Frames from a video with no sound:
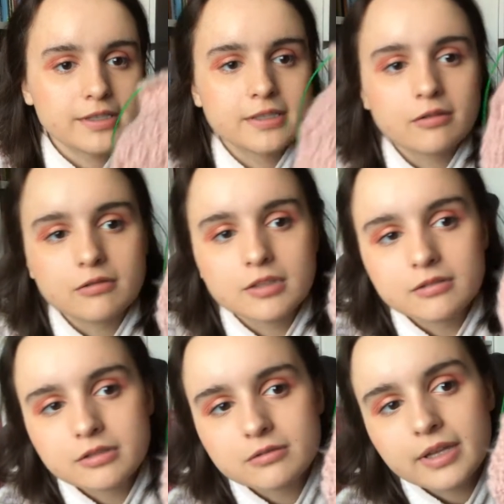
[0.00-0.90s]
So you'll
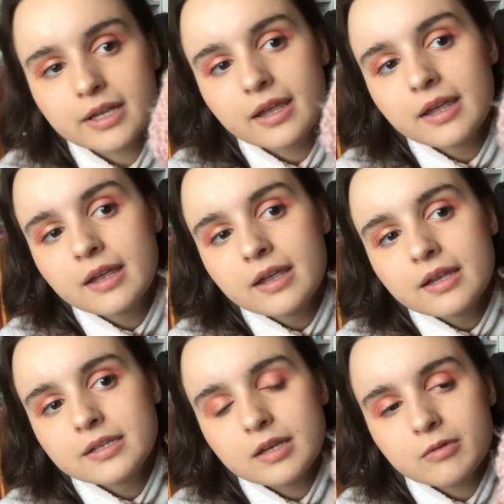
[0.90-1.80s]
do like
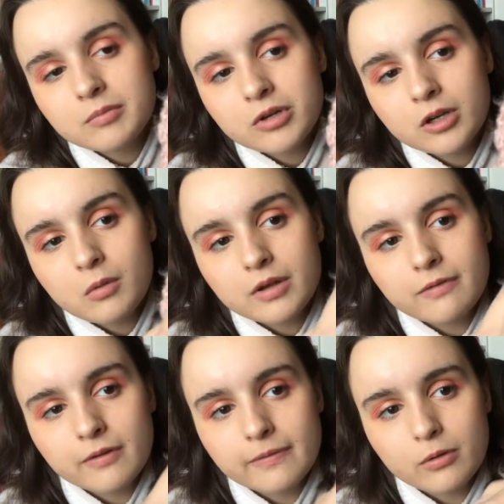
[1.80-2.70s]
knit one, purl one
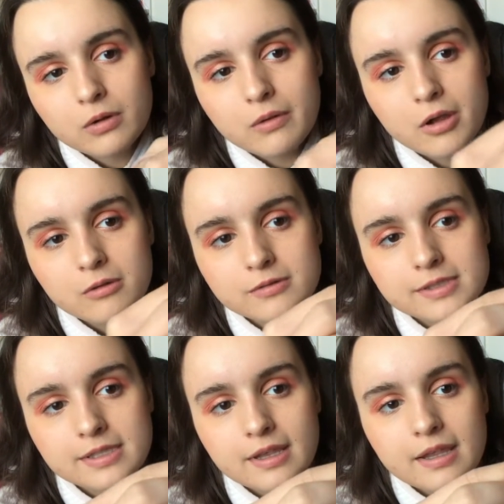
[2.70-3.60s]
for 4 rows,